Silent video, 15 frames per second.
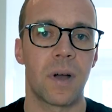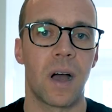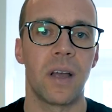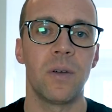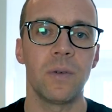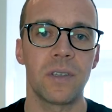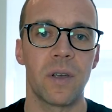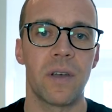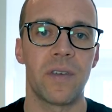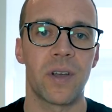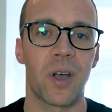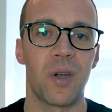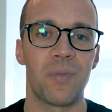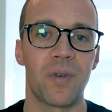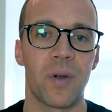I also have a
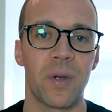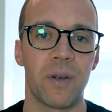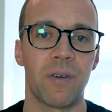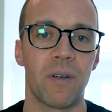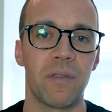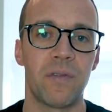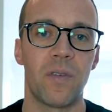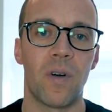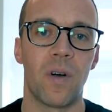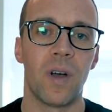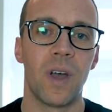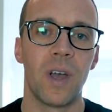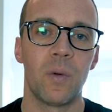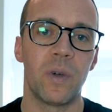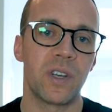GoPro Hero 4,
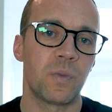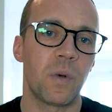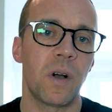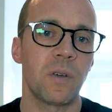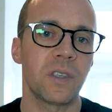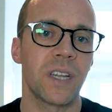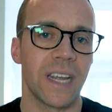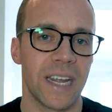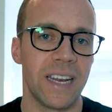which whilst